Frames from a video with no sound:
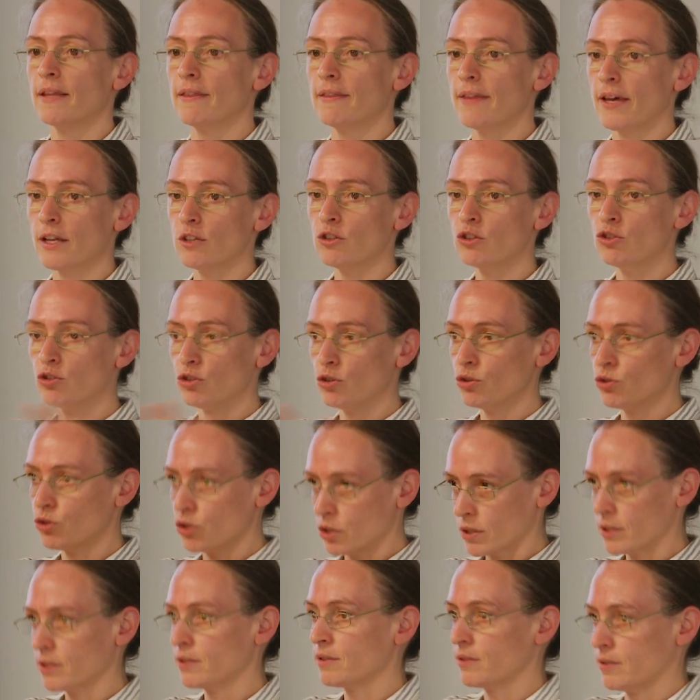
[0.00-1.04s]
then you
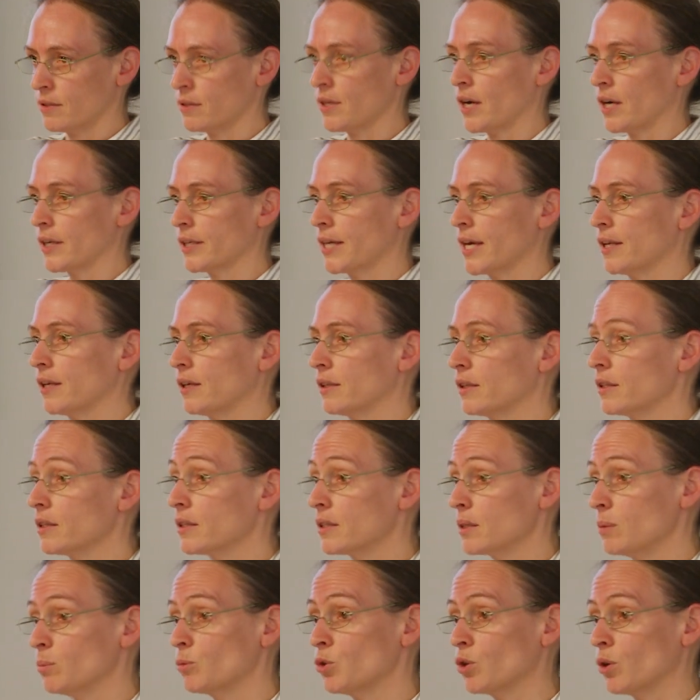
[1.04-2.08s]
just start getting the
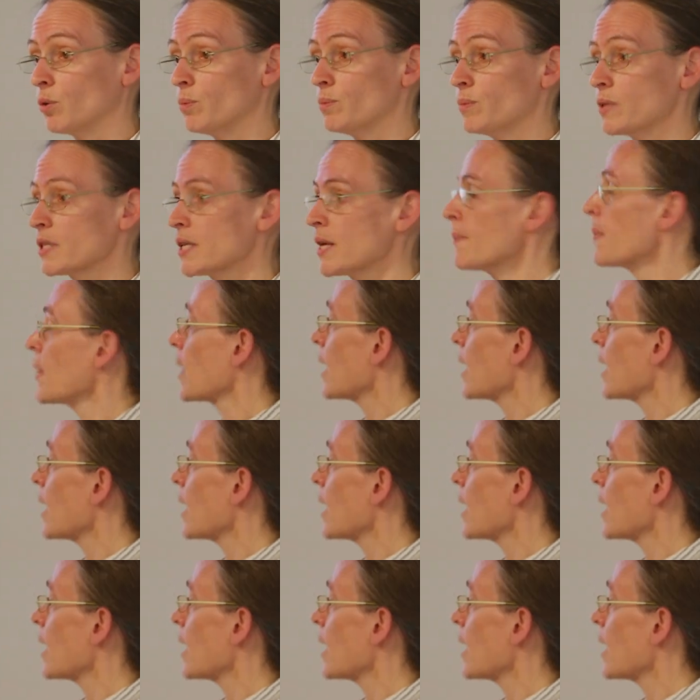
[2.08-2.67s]
symptoms.